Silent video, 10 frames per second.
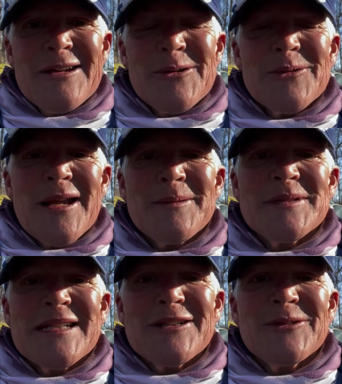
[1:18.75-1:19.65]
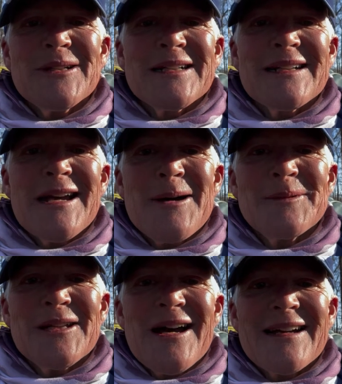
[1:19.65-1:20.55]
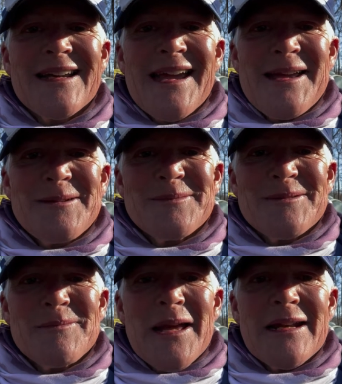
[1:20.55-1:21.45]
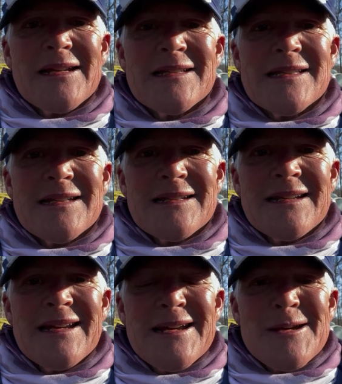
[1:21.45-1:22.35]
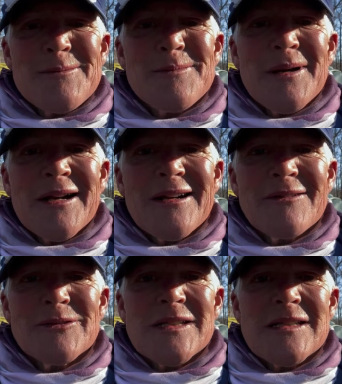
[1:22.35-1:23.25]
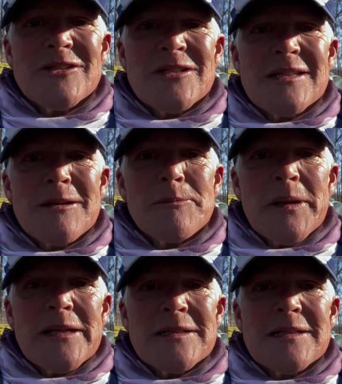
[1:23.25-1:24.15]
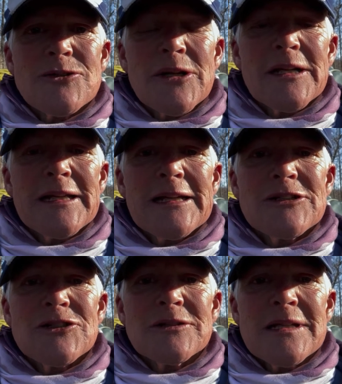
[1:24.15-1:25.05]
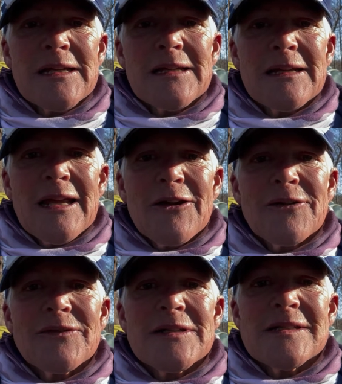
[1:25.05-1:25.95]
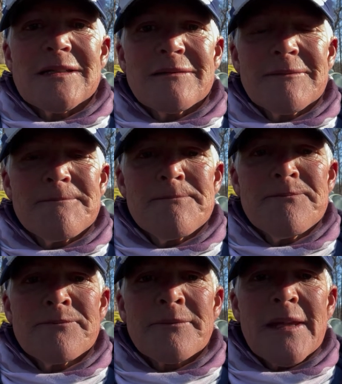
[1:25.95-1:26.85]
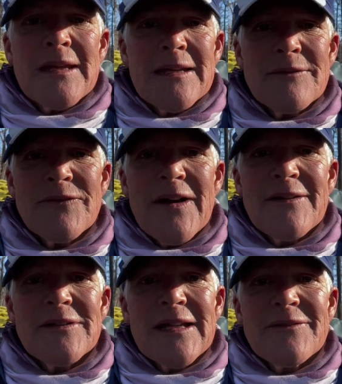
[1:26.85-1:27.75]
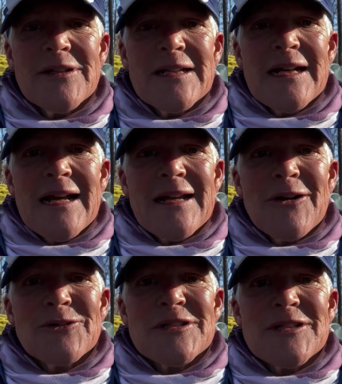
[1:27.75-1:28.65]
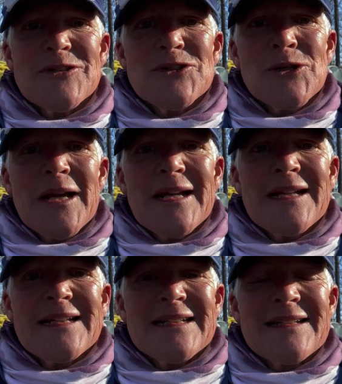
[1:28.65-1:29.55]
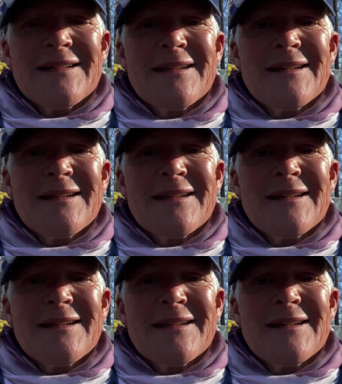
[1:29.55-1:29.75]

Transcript: Ramdino and Come Along came and met us, and Mark was just the best trail angel taking care of us and getting five eleven and I out to the trail, and